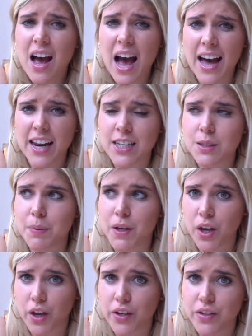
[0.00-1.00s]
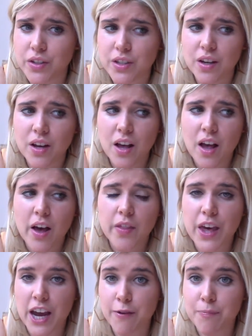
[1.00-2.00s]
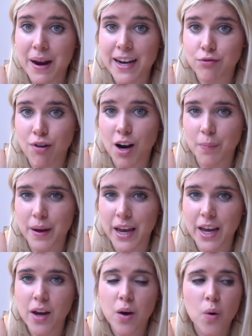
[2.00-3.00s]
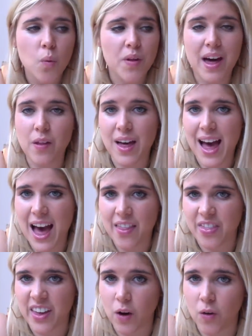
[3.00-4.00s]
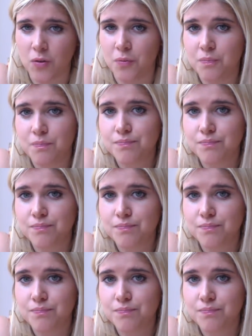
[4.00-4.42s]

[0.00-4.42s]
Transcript: and it's because they've played rugby without the hat thing on.